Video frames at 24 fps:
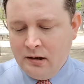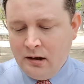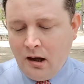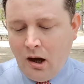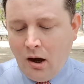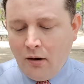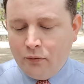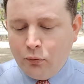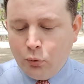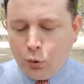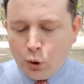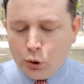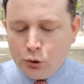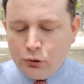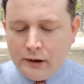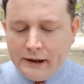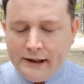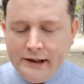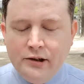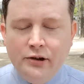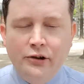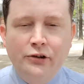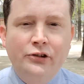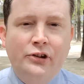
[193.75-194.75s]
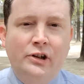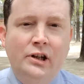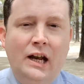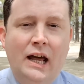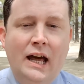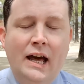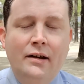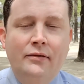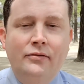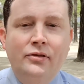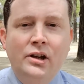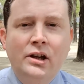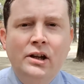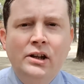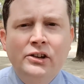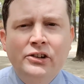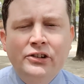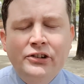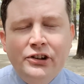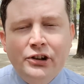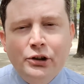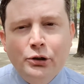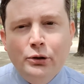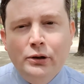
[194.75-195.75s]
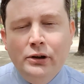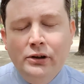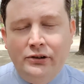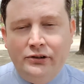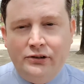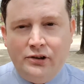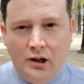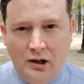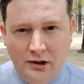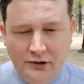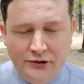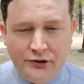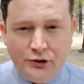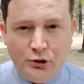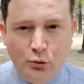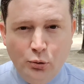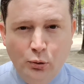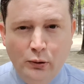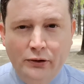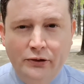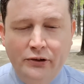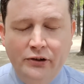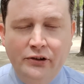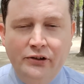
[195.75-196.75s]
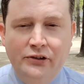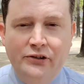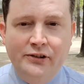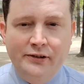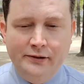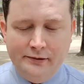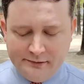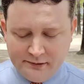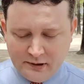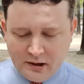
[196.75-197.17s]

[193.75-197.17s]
of world leaders can have serious consequences.